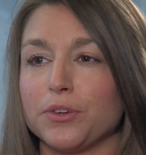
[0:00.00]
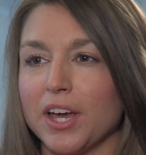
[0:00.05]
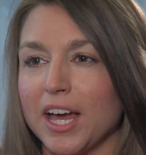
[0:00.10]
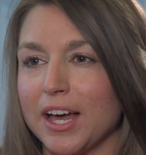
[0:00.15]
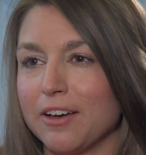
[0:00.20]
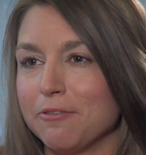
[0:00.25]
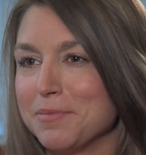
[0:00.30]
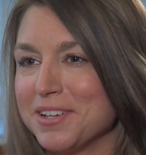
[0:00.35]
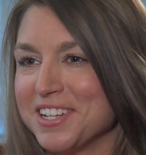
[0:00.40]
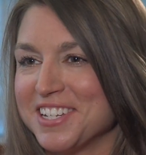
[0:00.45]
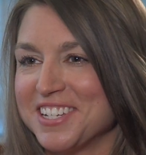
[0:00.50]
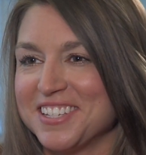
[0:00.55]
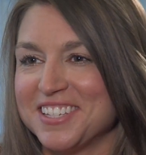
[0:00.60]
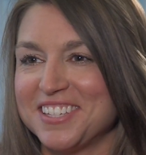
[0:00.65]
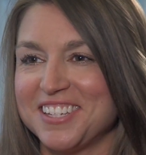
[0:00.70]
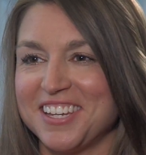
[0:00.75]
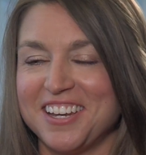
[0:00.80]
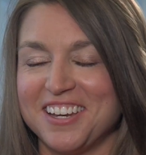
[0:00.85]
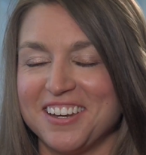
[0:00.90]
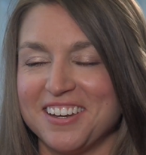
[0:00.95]
you have been
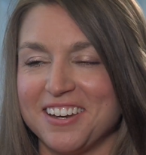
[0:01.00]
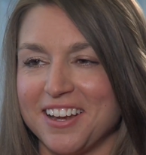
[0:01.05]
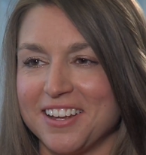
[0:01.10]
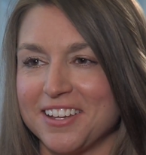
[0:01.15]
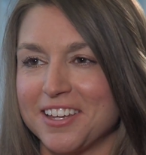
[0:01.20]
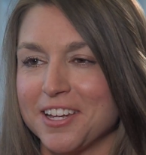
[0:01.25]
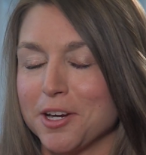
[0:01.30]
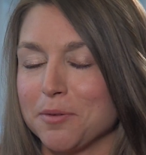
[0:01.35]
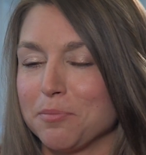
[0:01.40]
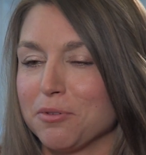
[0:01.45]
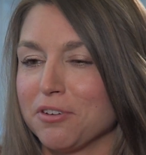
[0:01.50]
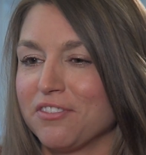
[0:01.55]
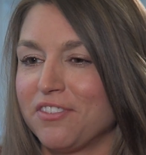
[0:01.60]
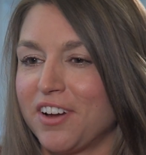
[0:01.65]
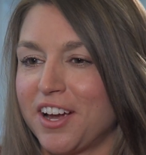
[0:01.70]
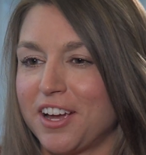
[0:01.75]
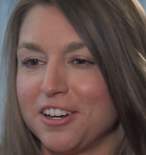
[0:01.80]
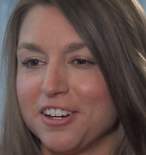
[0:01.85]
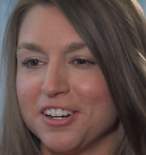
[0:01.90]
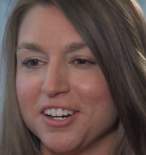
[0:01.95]
seeing an eye care
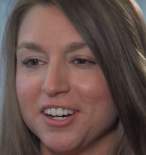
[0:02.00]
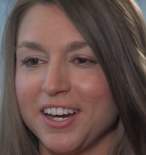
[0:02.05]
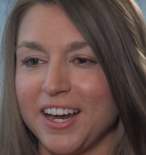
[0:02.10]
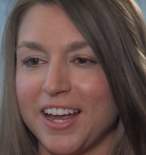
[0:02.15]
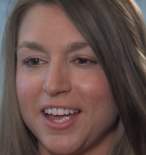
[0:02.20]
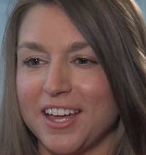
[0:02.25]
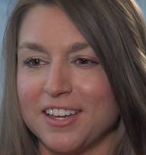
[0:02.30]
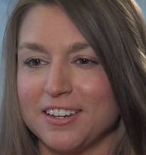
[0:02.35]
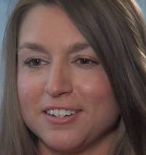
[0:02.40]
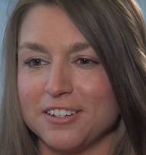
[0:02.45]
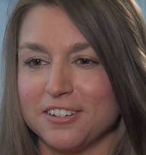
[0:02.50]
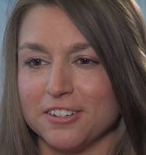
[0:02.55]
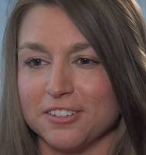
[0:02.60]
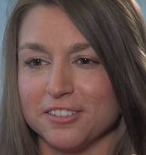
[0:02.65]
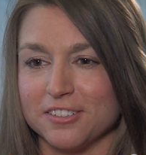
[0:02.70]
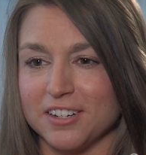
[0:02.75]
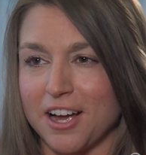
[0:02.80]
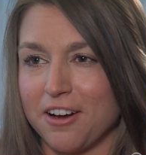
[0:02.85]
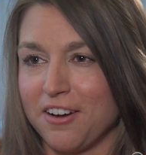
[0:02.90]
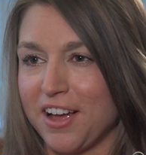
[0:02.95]
provider and
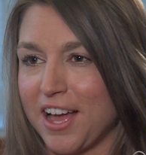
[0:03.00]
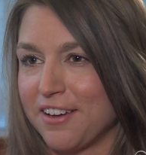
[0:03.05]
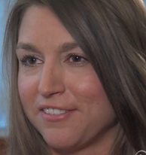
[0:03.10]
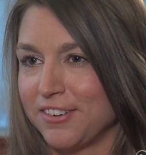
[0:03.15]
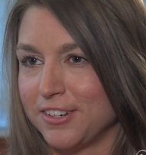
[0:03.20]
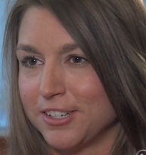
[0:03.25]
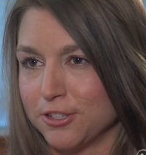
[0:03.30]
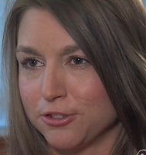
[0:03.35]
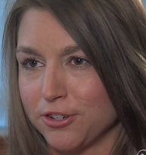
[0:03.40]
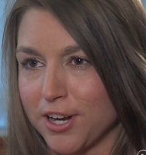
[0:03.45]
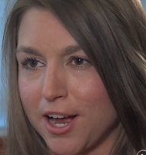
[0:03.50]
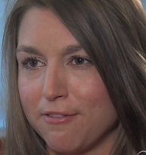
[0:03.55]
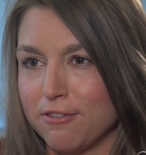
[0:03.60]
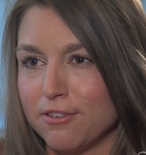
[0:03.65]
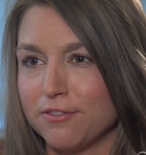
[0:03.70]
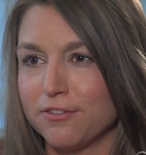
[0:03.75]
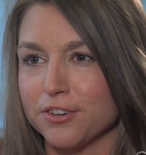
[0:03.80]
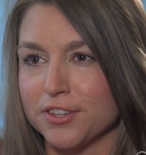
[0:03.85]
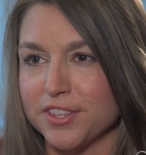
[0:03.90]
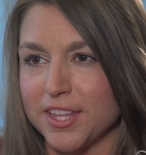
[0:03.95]
are now having to
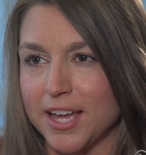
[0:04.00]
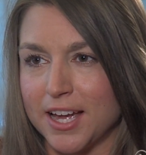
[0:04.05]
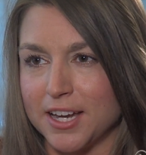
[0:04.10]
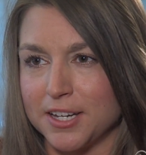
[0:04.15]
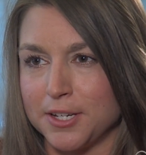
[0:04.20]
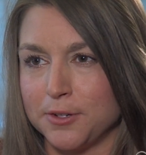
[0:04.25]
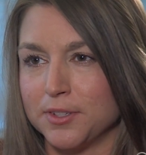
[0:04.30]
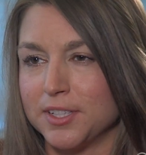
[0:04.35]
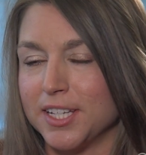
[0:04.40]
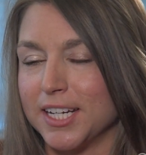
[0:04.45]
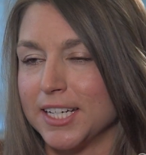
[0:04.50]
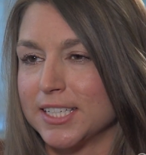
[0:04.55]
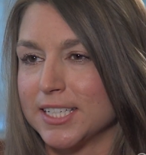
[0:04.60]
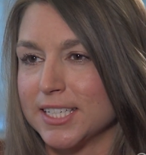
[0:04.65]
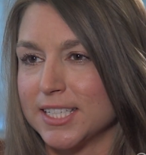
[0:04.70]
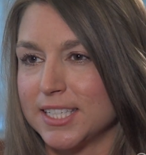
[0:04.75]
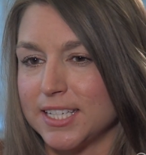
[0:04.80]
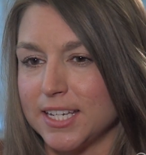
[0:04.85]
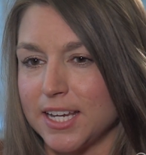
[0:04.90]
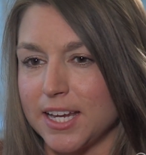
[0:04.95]
travel for that, and you would like
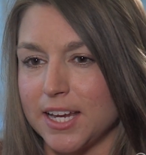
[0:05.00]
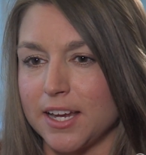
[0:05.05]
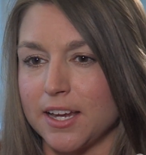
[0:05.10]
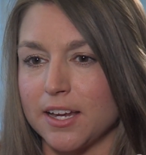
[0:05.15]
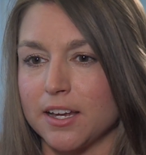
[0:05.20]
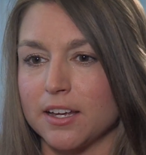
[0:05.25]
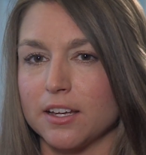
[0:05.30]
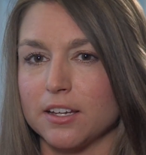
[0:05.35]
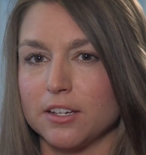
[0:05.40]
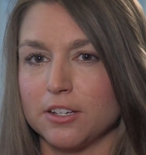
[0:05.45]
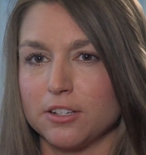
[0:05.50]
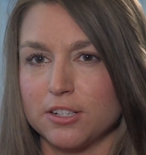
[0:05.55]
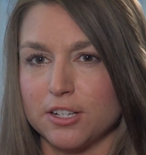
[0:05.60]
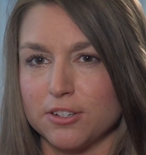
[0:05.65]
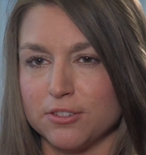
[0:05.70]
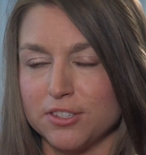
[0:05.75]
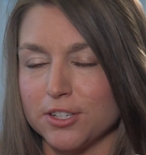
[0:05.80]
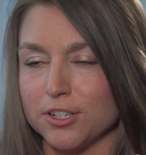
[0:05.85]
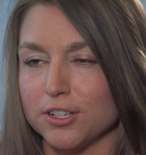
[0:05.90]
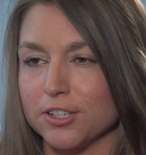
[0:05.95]
to stay
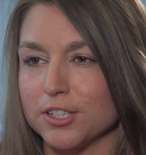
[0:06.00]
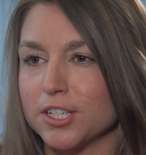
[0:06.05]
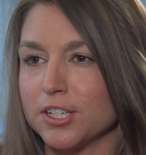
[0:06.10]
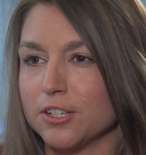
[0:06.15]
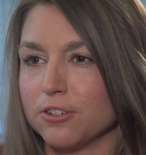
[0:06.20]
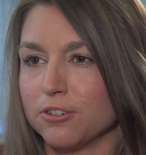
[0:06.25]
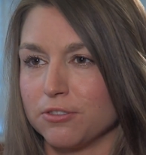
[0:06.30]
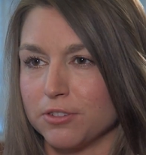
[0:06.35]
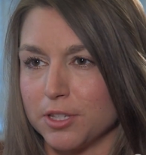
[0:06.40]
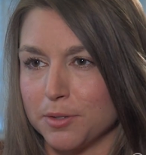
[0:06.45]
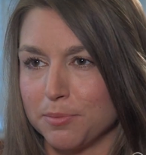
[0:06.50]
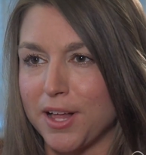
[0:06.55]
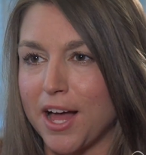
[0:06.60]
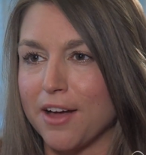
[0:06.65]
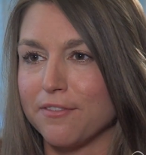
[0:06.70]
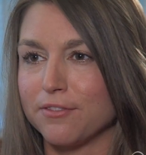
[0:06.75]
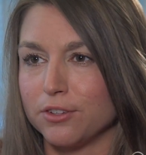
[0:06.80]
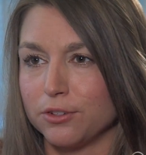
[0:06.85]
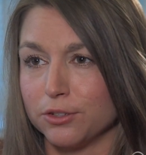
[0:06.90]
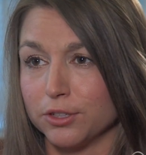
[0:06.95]
closer to the
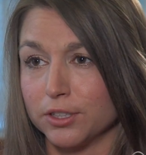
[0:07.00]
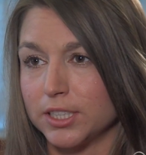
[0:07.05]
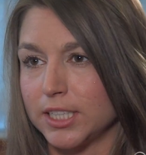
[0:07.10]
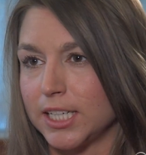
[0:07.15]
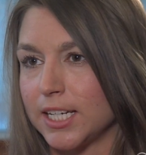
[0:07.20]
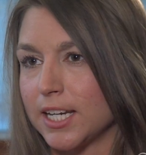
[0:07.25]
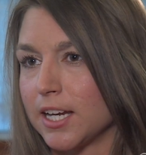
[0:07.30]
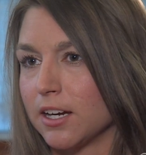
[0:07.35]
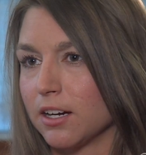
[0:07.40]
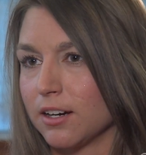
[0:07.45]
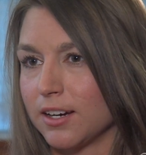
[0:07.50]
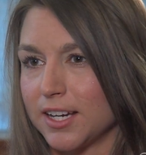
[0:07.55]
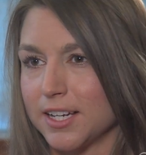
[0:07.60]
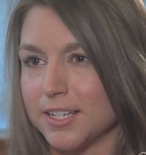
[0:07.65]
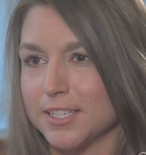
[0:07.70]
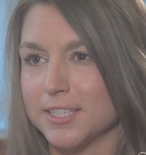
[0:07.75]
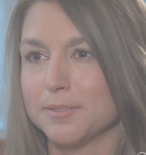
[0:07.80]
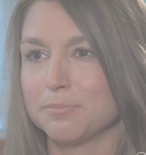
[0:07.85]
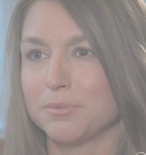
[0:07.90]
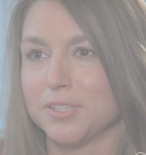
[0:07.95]
Platteville or Galena areas,